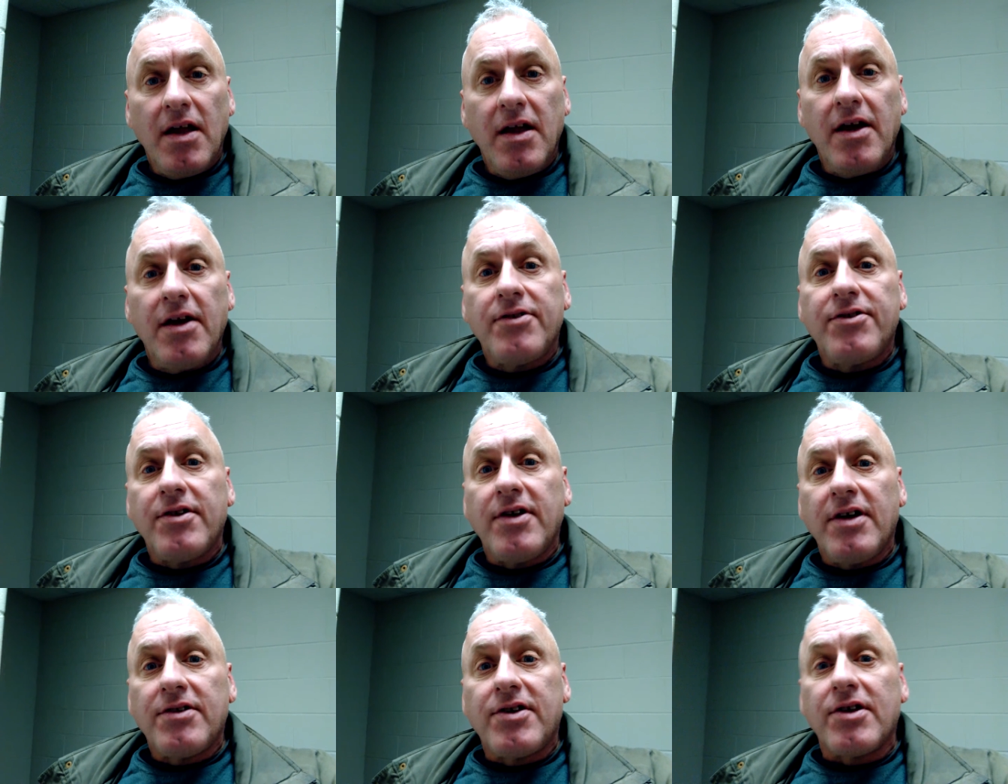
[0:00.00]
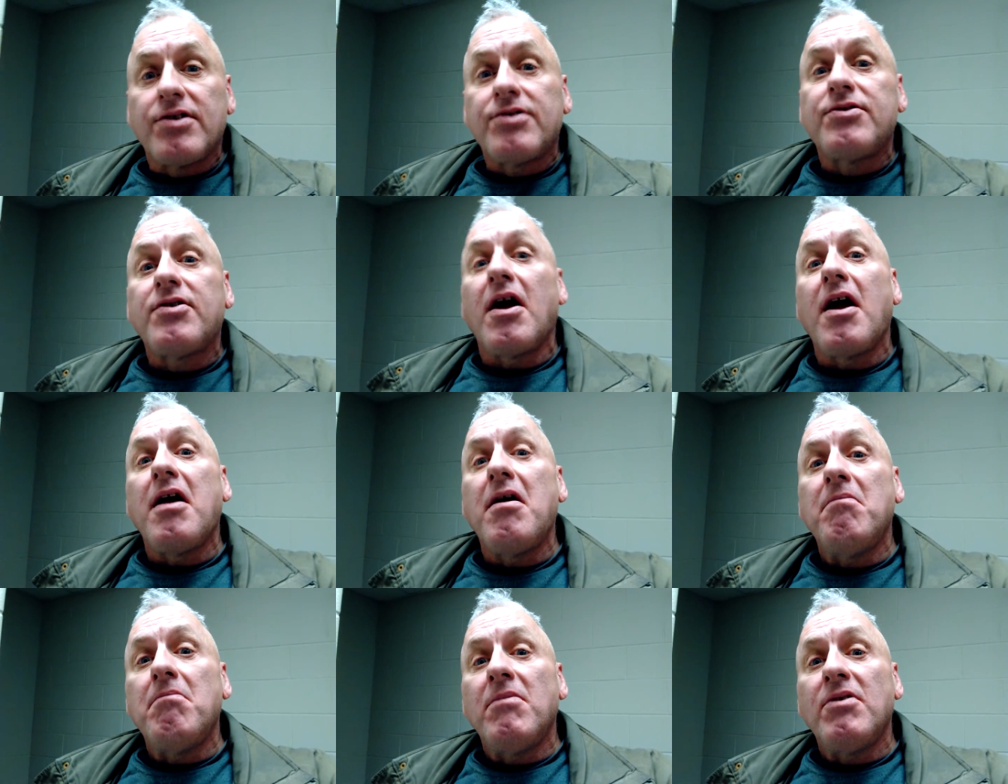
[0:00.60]
And it's the
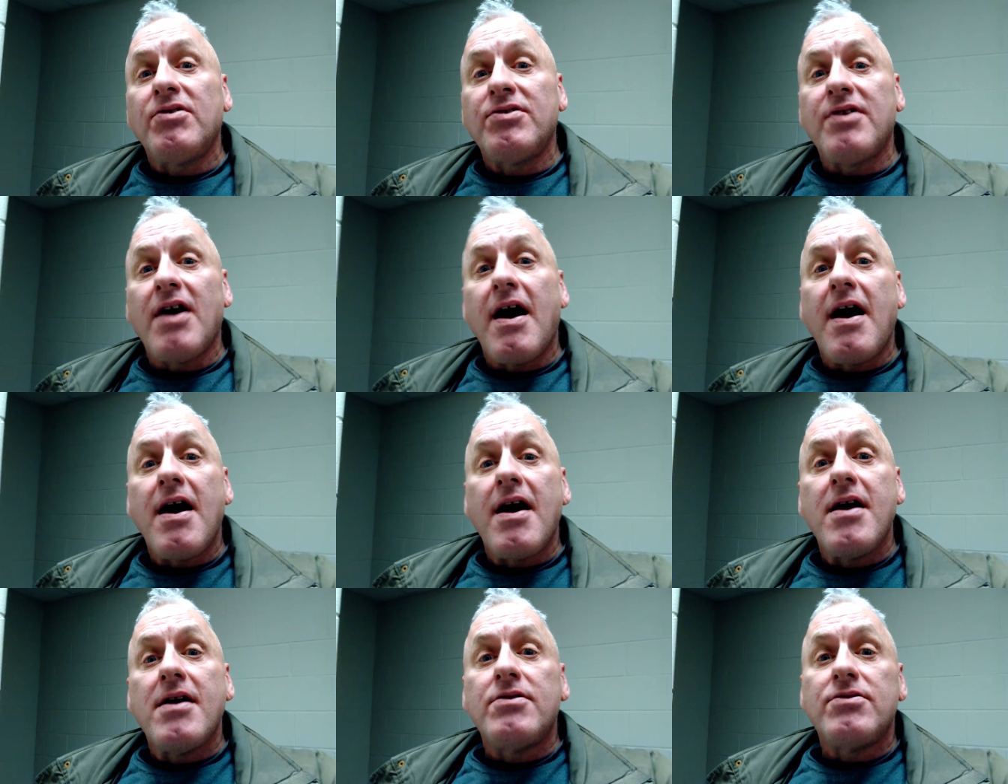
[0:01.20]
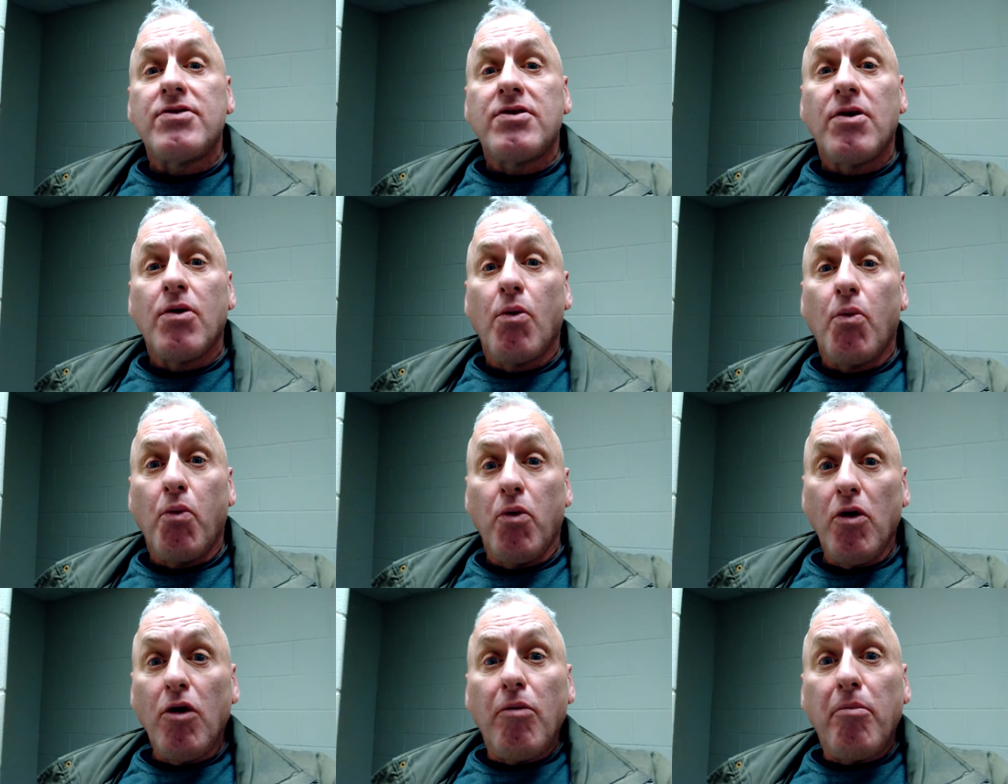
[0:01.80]
same size
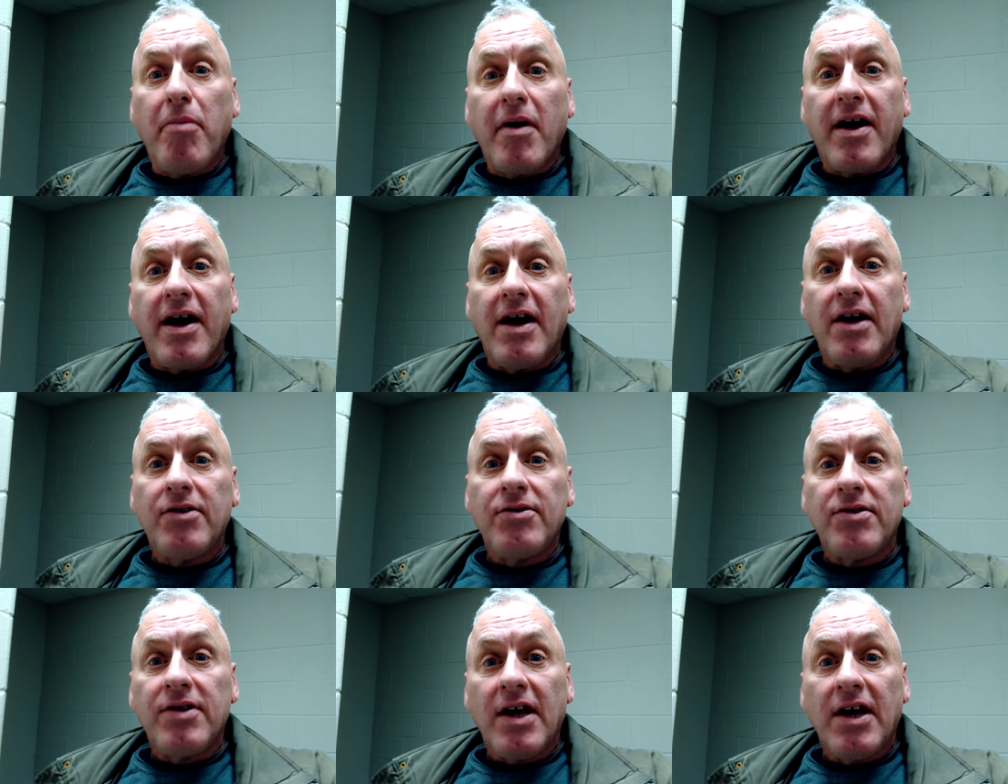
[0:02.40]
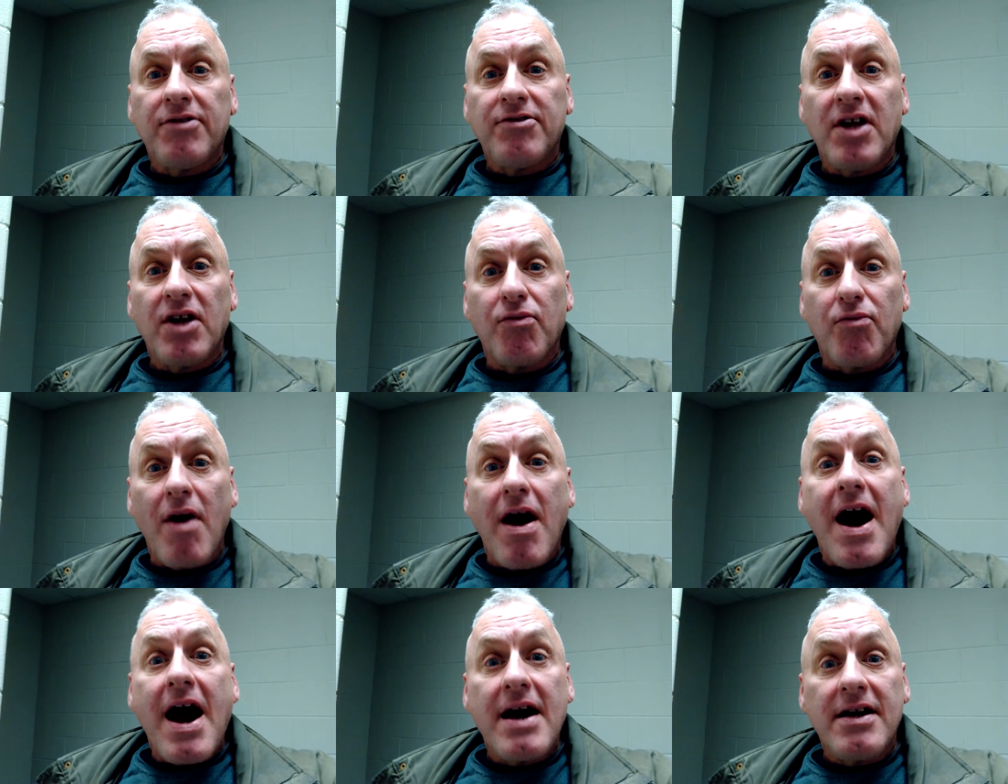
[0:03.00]
wheelbase as they
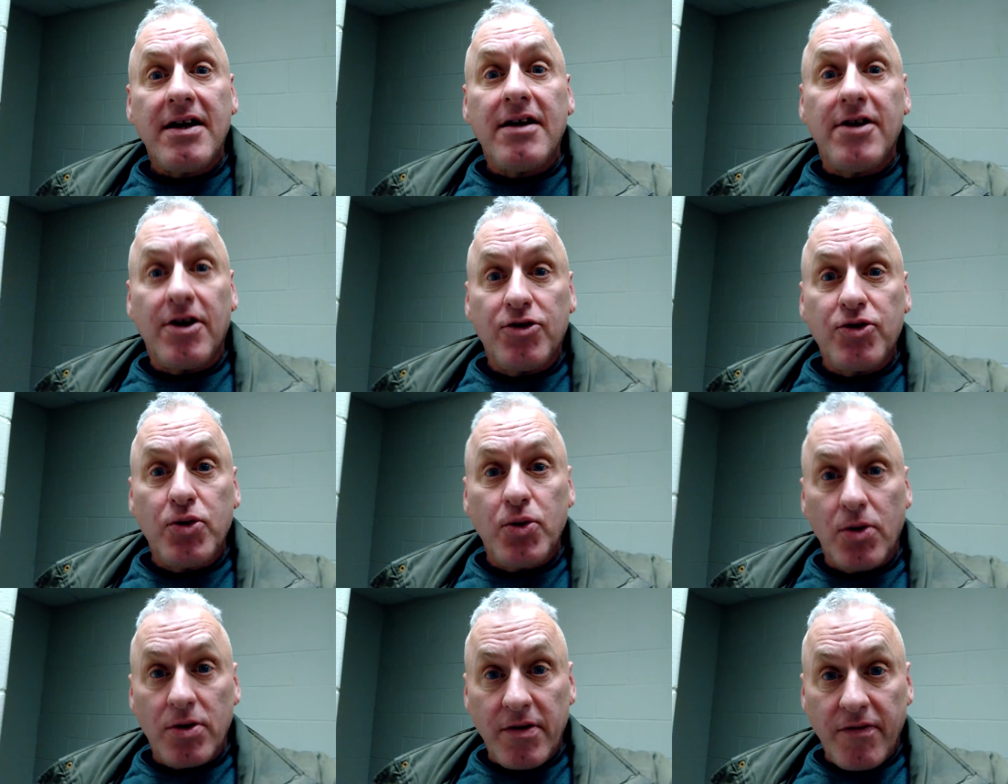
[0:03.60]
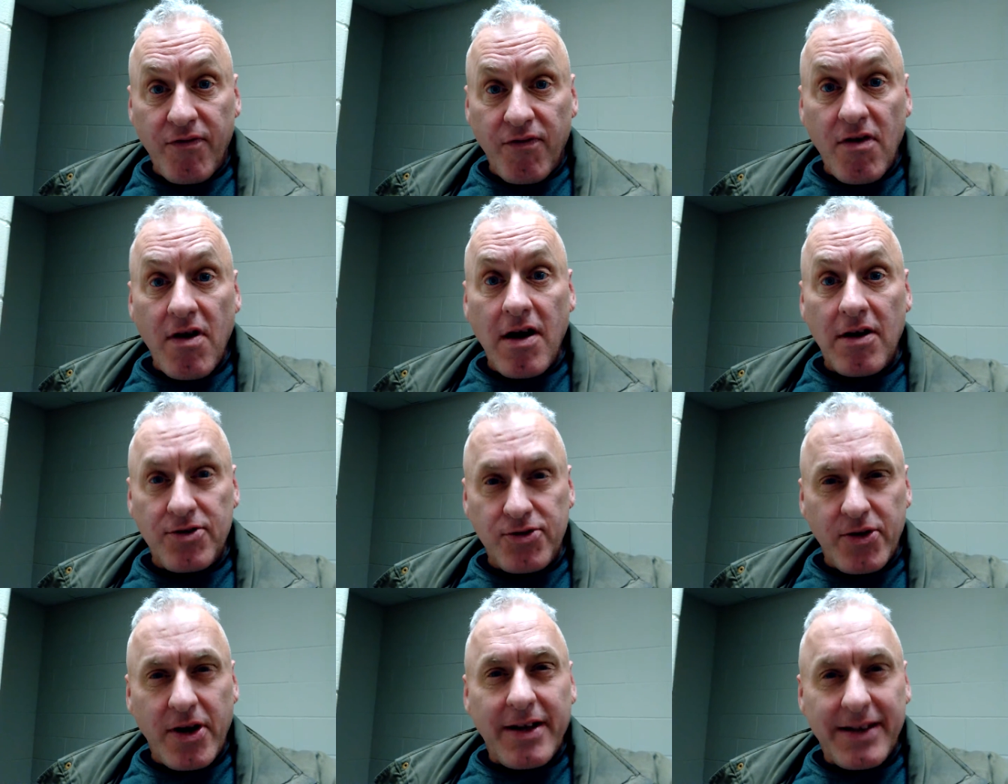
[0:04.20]
ride in a Tour de
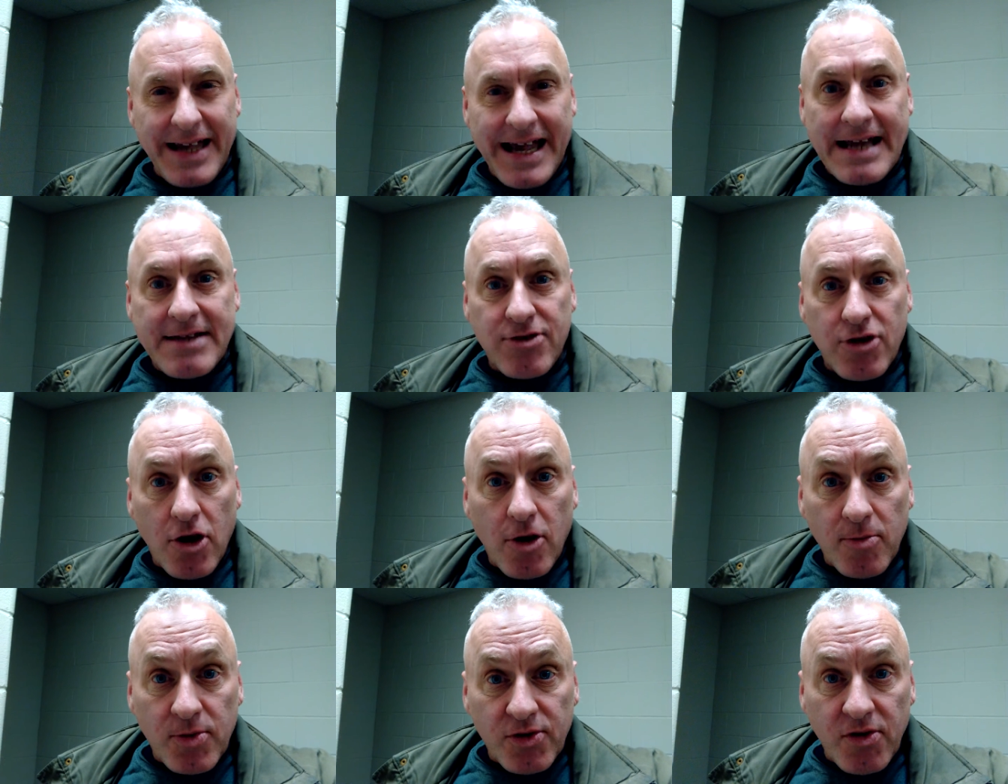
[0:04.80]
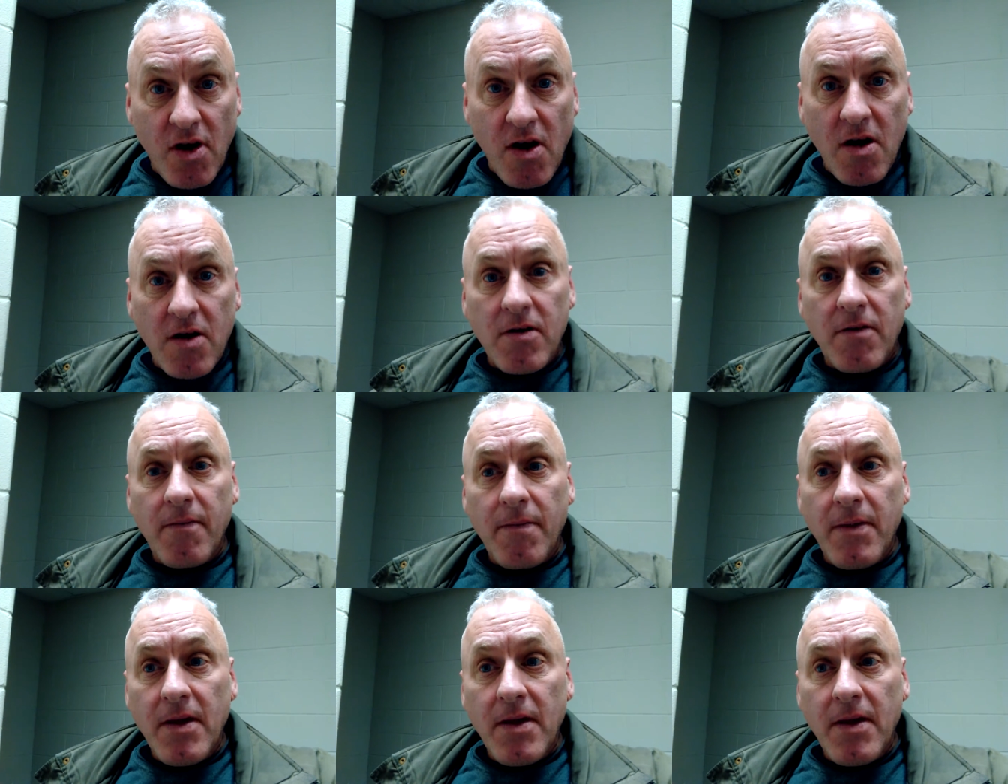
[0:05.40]
France. You know, Lance Armstrong,